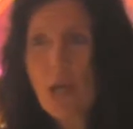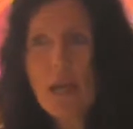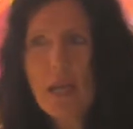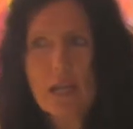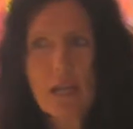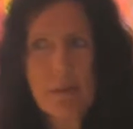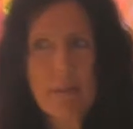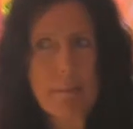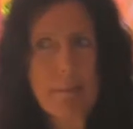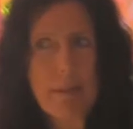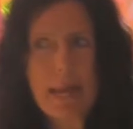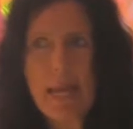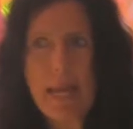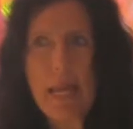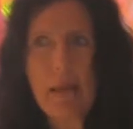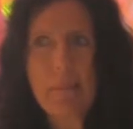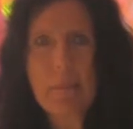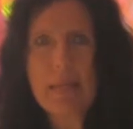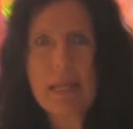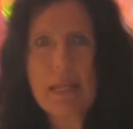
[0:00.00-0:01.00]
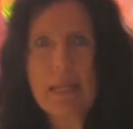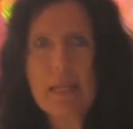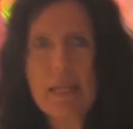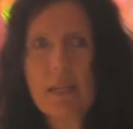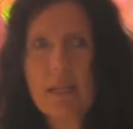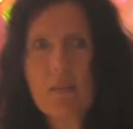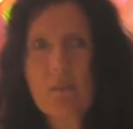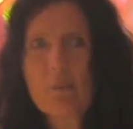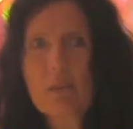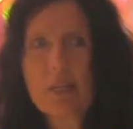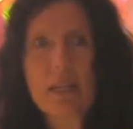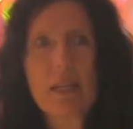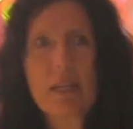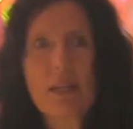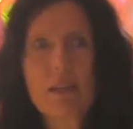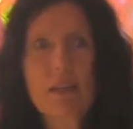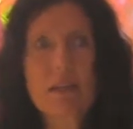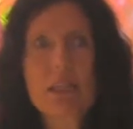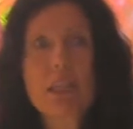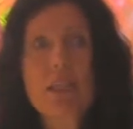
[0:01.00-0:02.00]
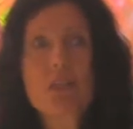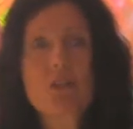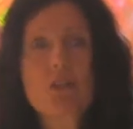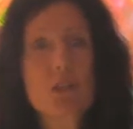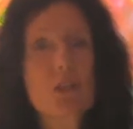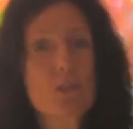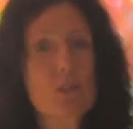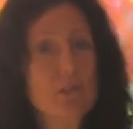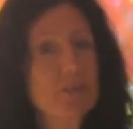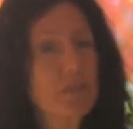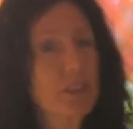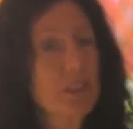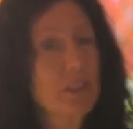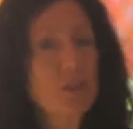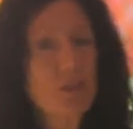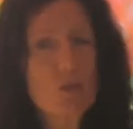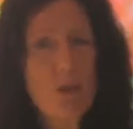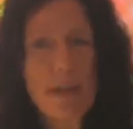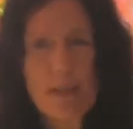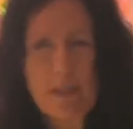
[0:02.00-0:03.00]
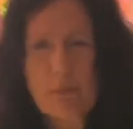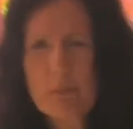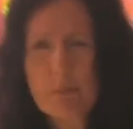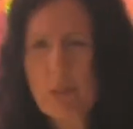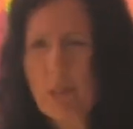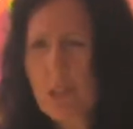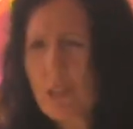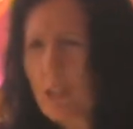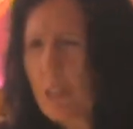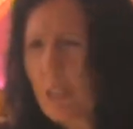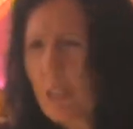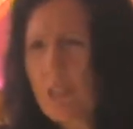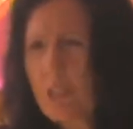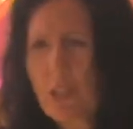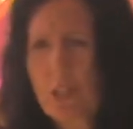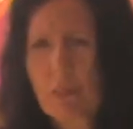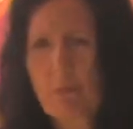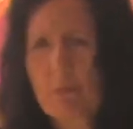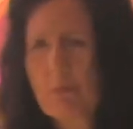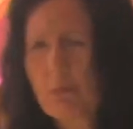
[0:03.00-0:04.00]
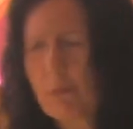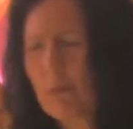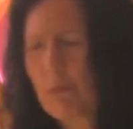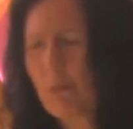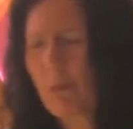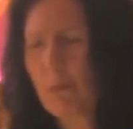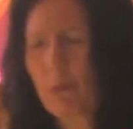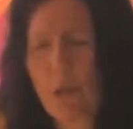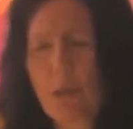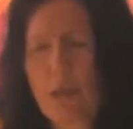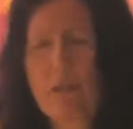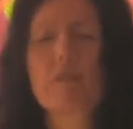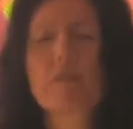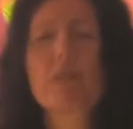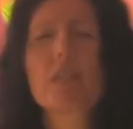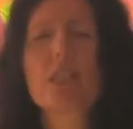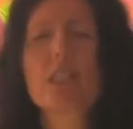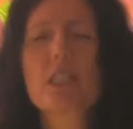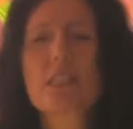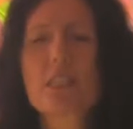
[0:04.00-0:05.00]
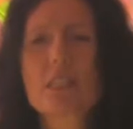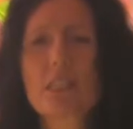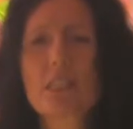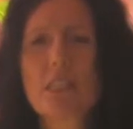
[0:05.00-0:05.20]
It may be being a leader in your field, writing books, teaching, whatever it is,